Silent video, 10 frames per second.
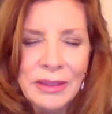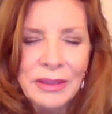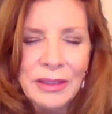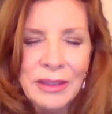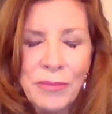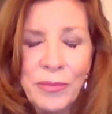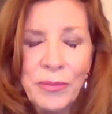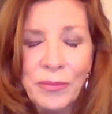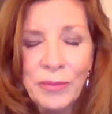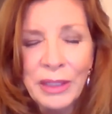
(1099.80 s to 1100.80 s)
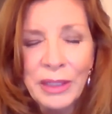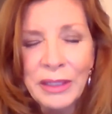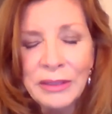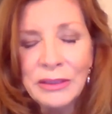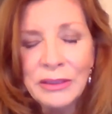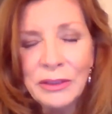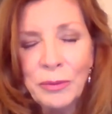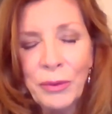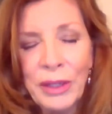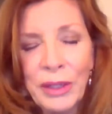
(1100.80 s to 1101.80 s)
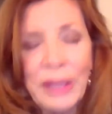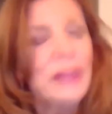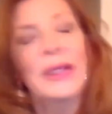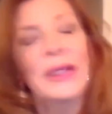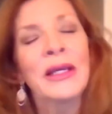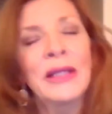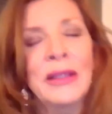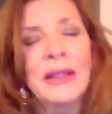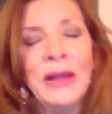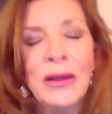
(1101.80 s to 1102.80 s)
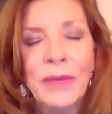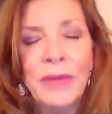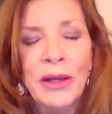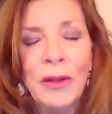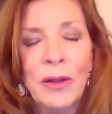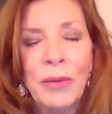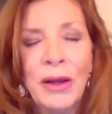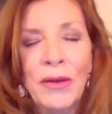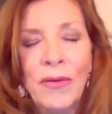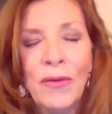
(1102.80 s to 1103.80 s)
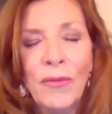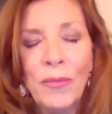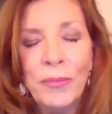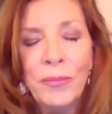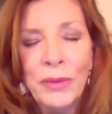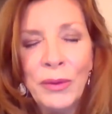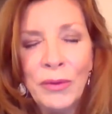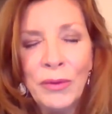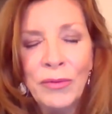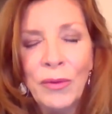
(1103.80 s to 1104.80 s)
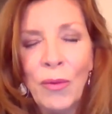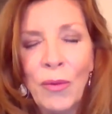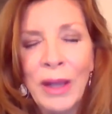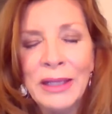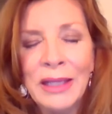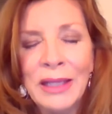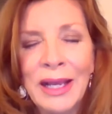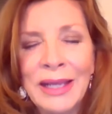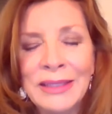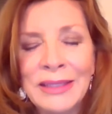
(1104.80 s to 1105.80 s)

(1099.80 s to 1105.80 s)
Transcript: then beginning to just breathe in. We call upon beautiful white light